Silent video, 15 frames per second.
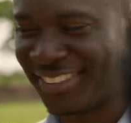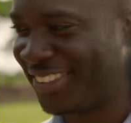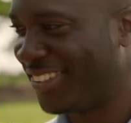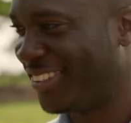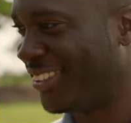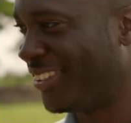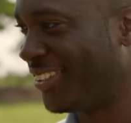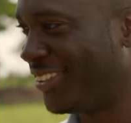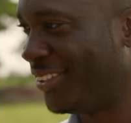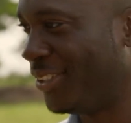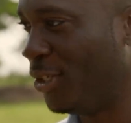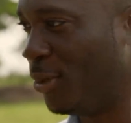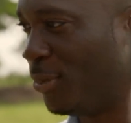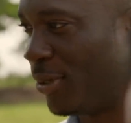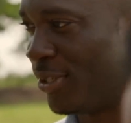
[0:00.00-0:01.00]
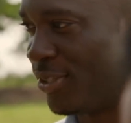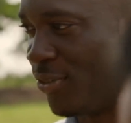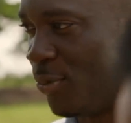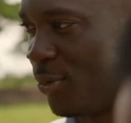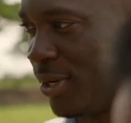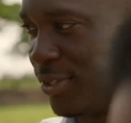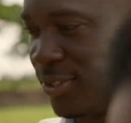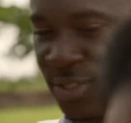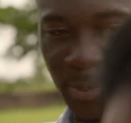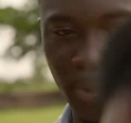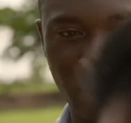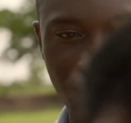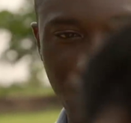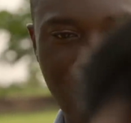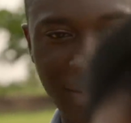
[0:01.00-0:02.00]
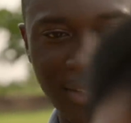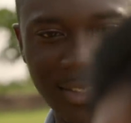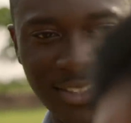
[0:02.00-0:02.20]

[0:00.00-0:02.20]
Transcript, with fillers: Yeah. All because of one small rat.